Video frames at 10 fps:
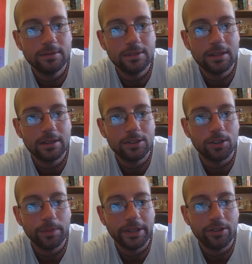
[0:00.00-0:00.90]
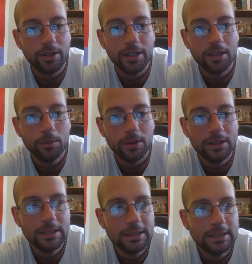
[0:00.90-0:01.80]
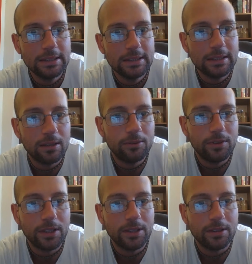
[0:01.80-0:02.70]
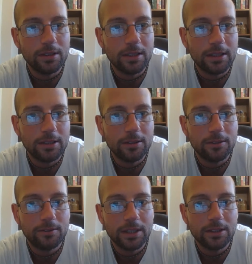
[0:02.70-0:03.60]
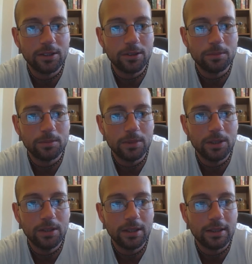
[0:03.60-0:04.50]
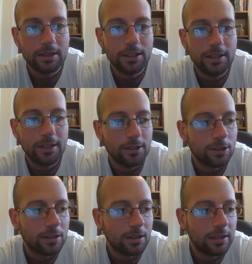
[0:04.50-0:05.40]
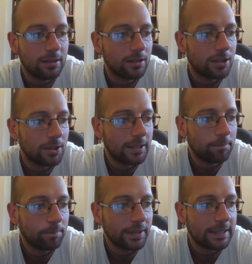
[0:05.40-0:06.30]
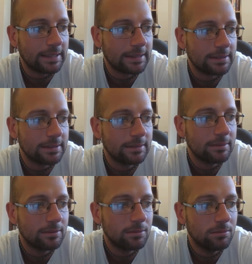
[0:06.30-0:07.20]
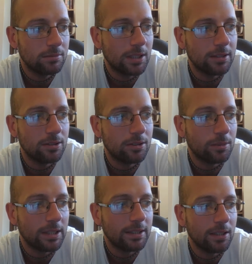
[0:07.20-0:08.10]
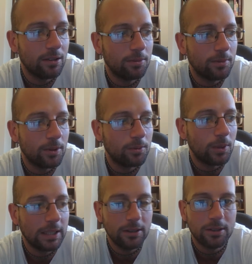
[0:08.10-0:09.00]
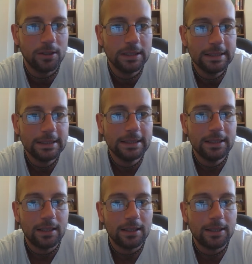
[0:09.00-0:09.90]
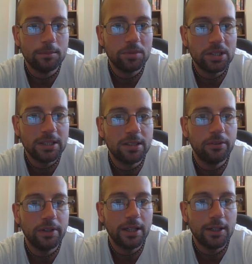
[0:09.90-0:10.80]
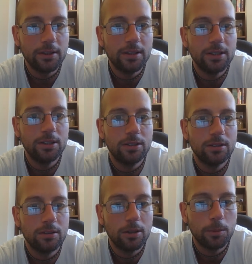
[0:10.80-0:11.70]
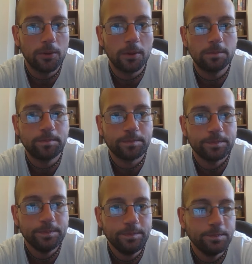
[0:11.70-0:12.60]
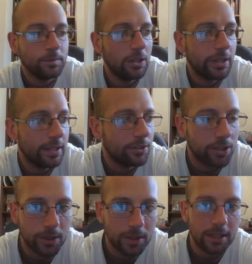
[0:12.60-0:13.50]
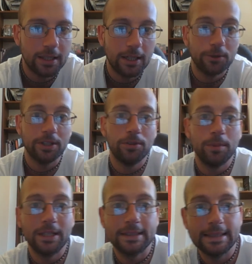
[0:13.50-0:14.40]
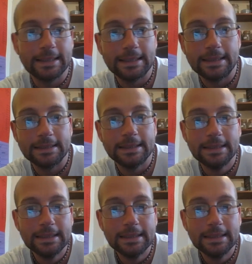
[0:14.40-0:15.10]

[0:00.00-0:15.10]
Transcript: it's just me talking, but hopefully you'll find some use in it, and you can just listen to it and gain some idea of where your scientific heritage comes from. Okay, so I was Andrew Platt, and